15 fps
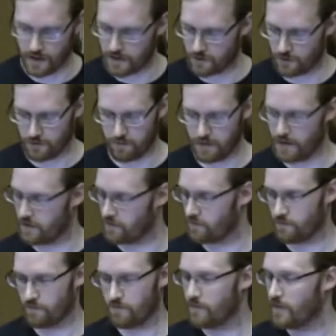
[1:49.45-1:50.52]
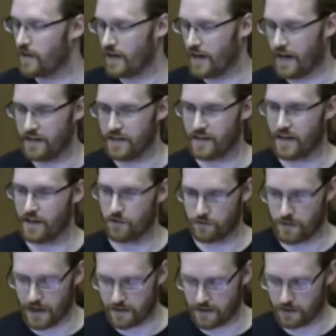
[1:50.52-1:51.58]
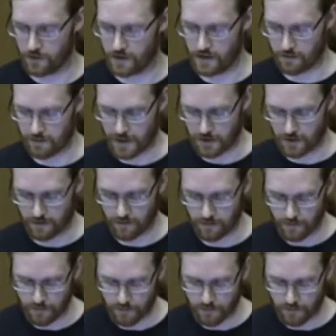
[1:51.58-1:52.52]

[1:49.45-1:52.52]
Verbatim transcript: it could be any kind of data you can imagine.